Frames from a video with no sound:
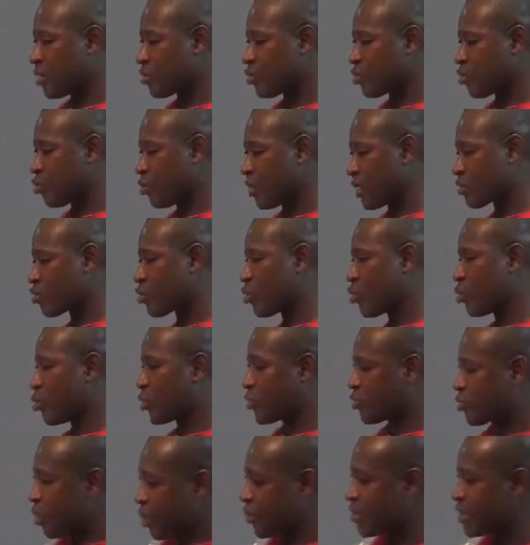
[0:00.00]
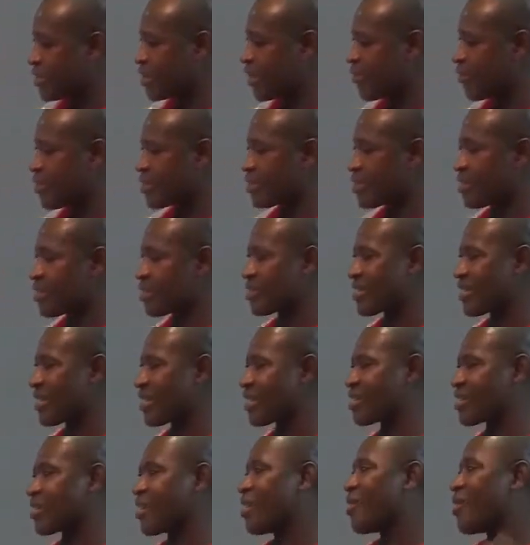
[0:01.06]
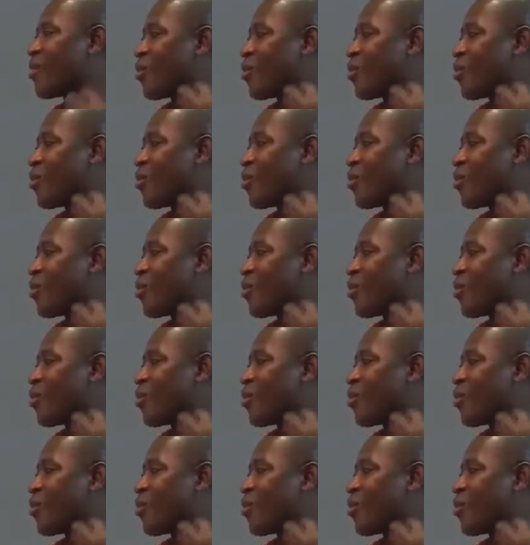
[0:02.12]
to work. So withdrawing services is